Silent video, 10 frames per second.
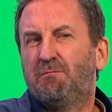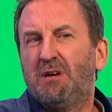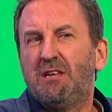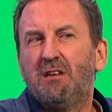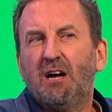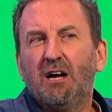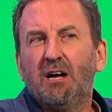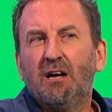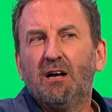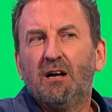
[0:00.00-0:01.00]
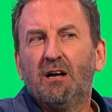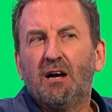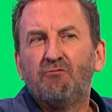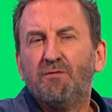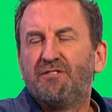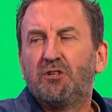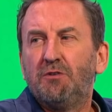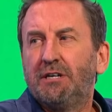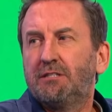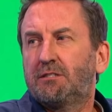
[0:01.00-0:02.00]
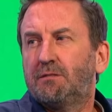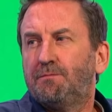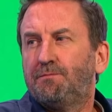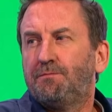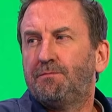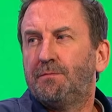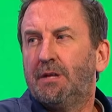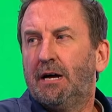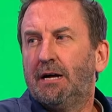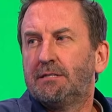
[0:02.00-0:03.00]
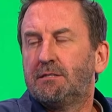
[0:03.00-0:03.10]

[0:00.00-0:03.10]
have been A Room for Two Nights. And,